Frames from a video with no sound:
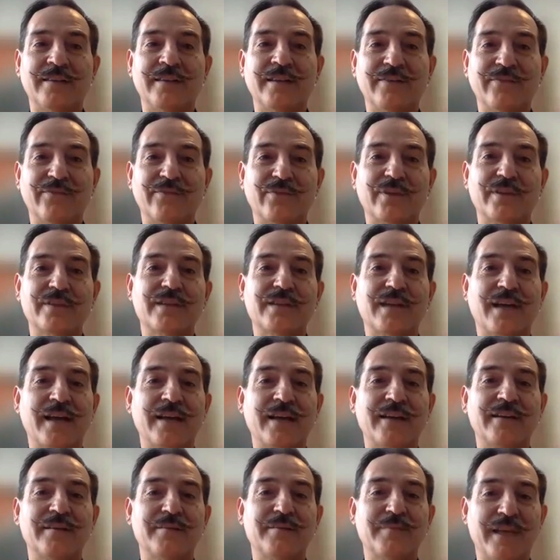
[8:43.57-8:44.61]
difference
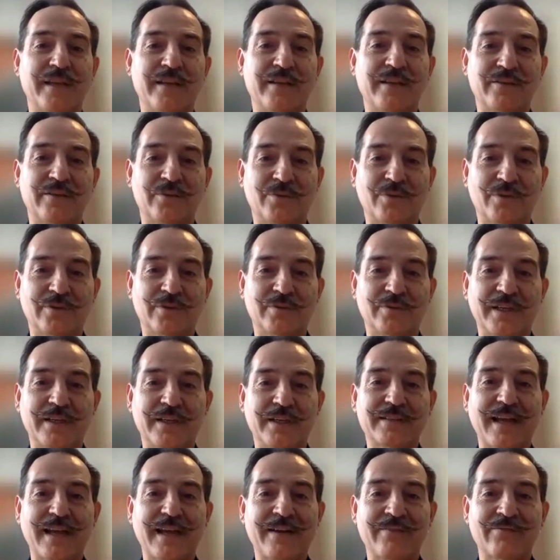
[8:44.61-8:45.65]
I can make in the world?
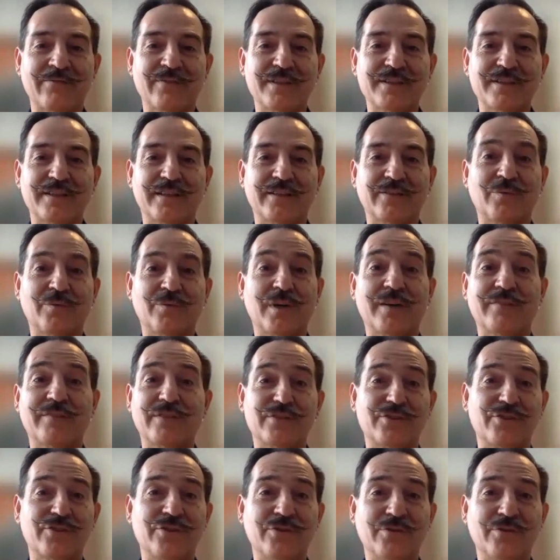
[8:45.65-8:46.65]
Because every single one of us,